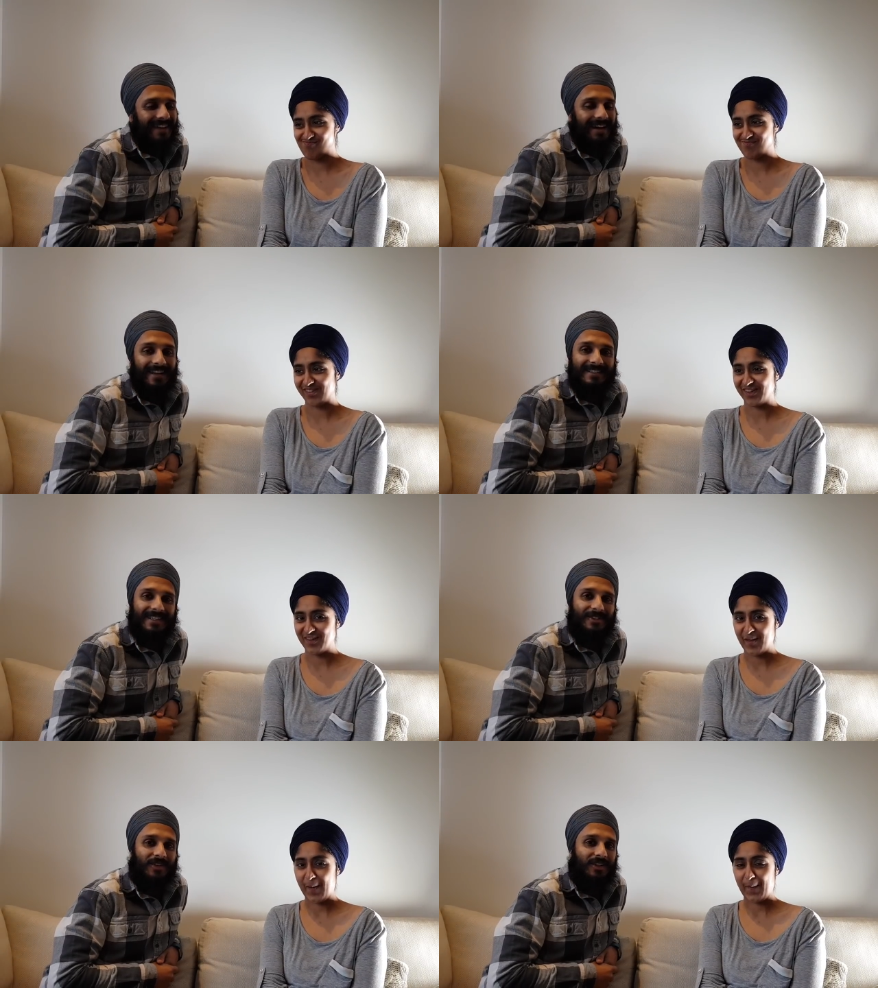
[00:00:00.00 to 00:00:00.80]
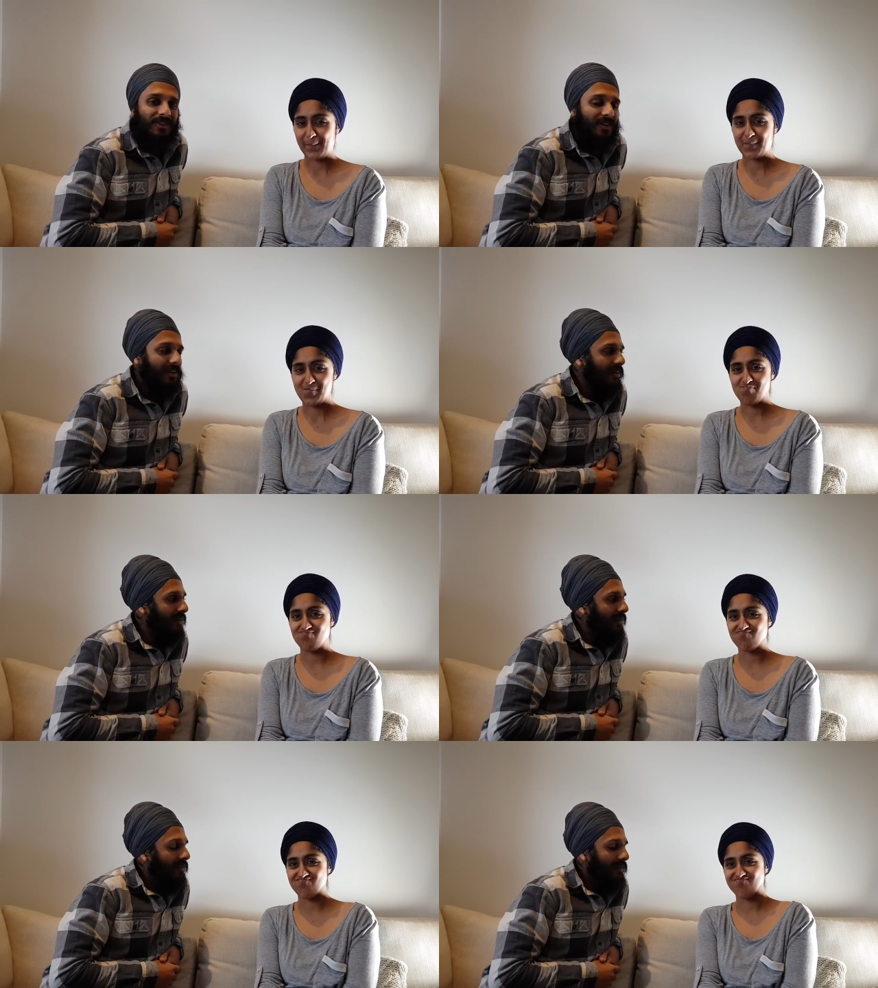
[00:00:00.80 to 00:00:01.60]
Speaker 1: And let's get straight into it.
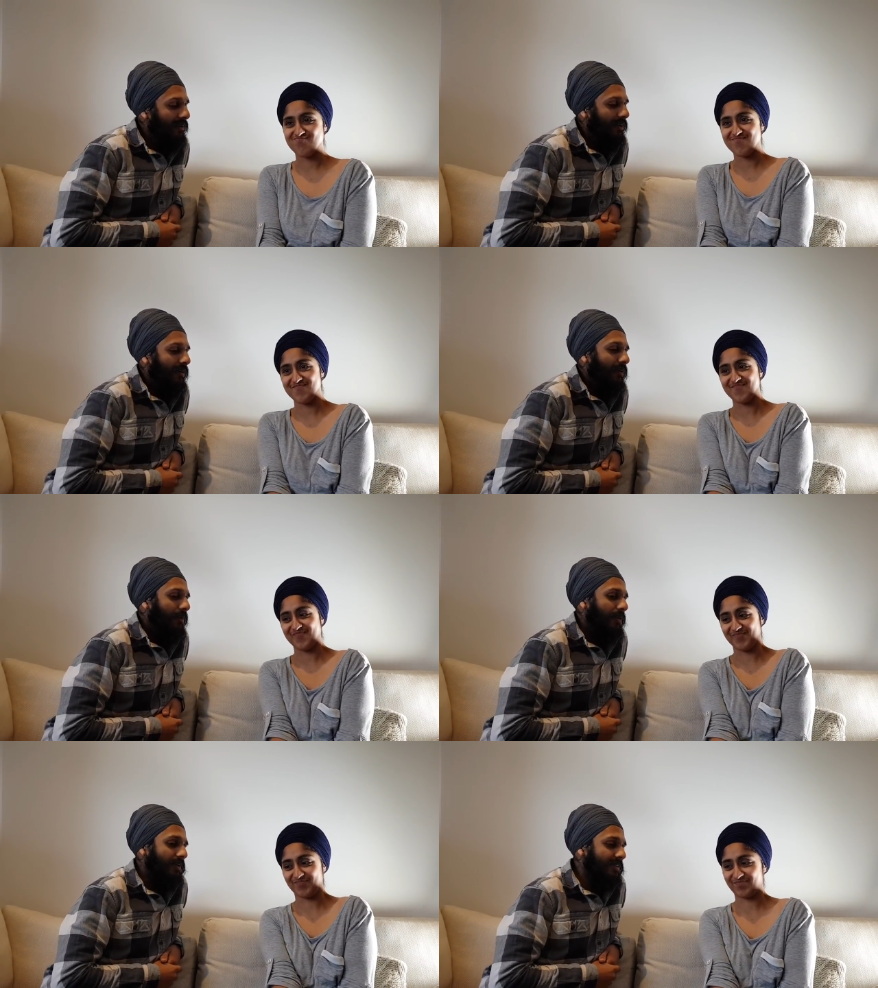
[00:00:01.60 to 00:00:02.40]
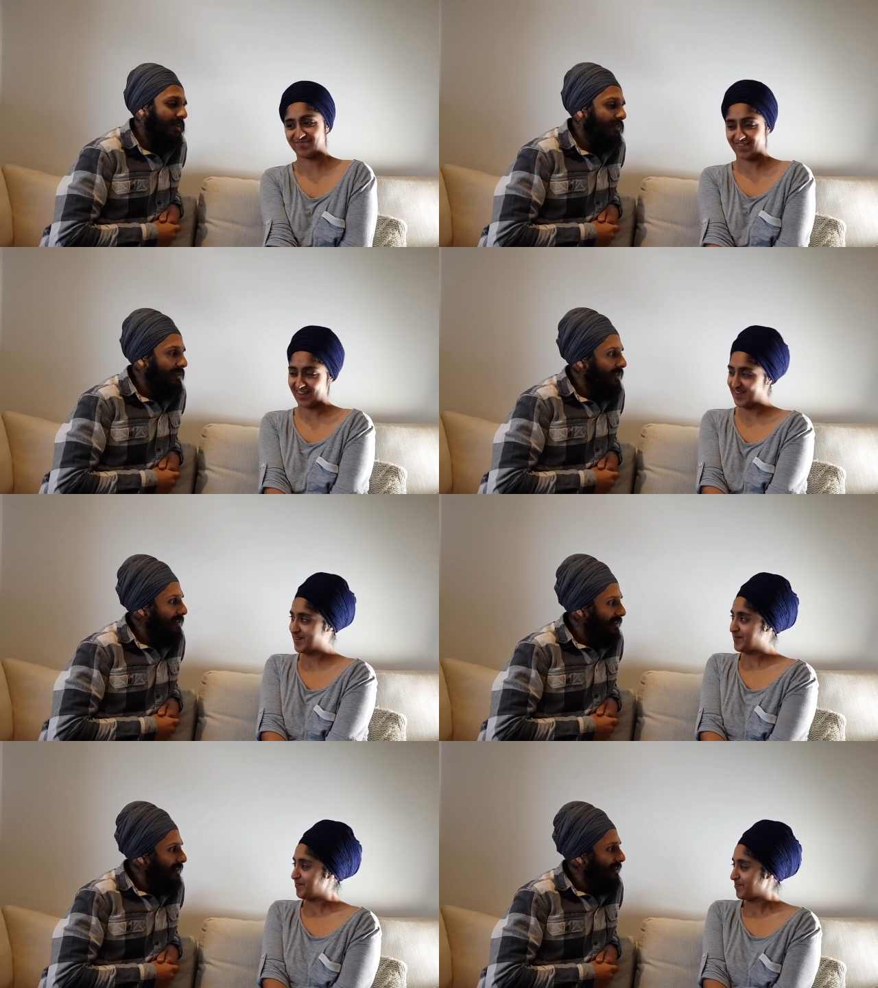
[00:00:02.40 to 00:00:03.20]
Okay, seven years.
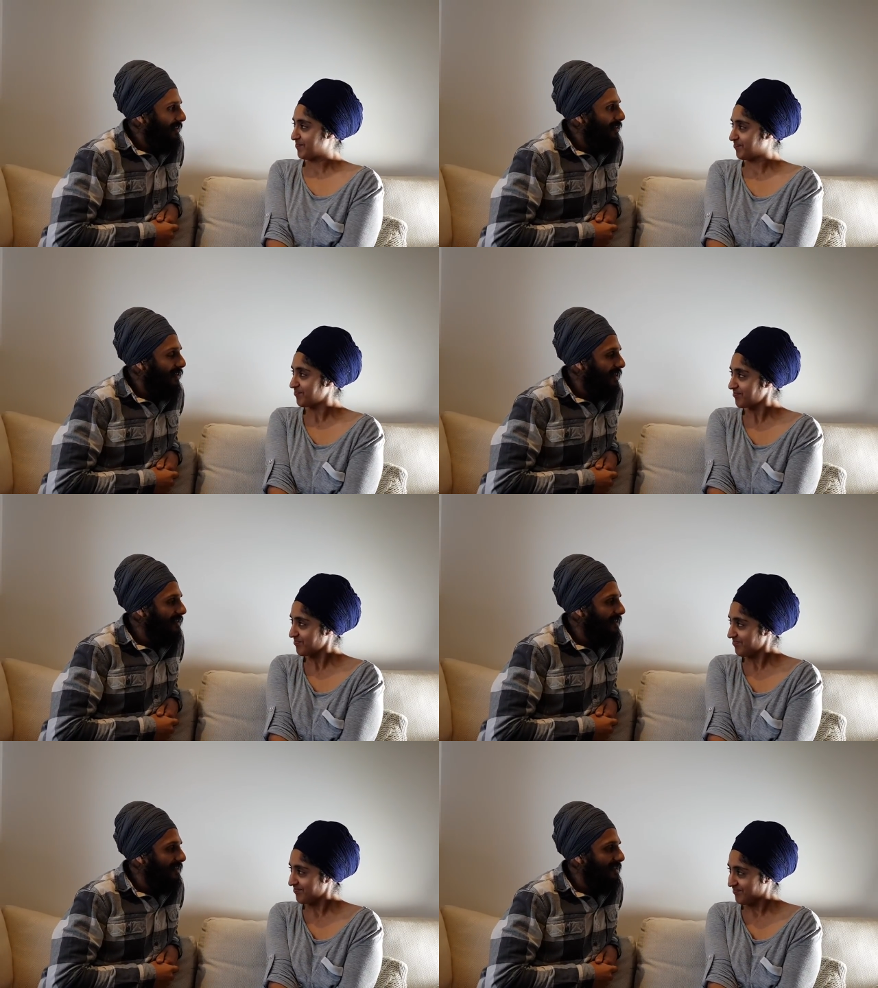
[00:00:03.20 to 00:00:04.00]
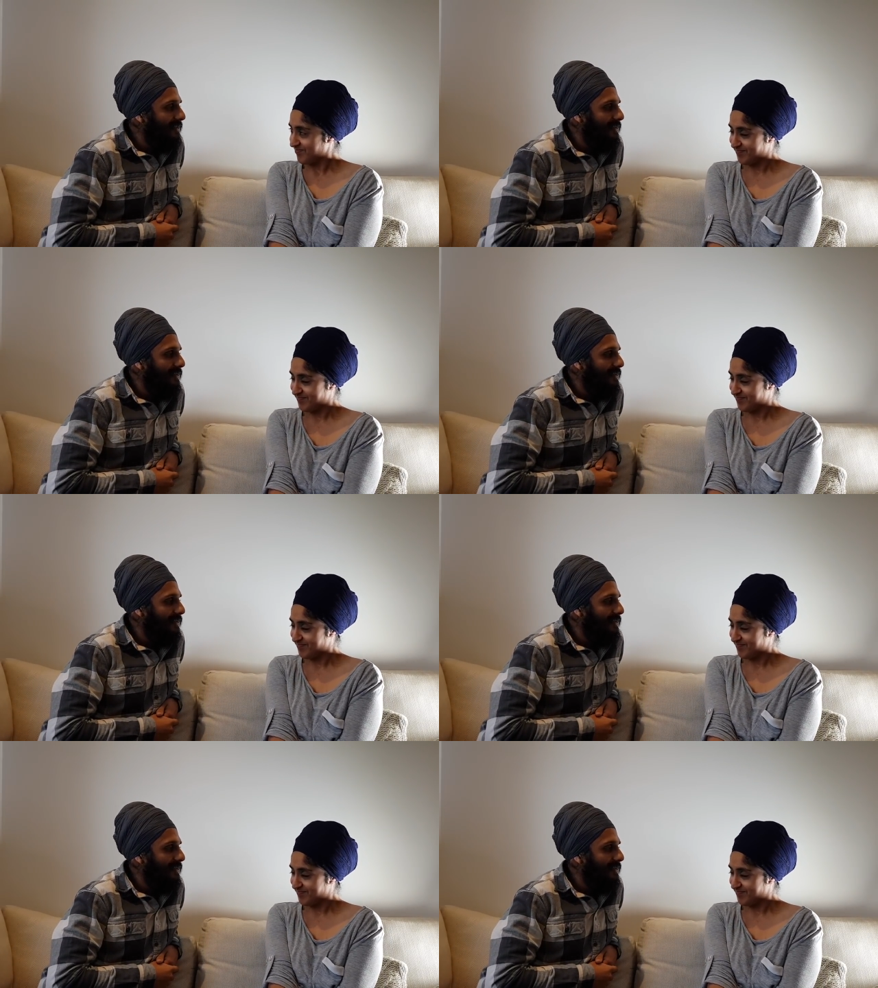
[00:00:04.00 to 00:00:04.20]
Congratulations.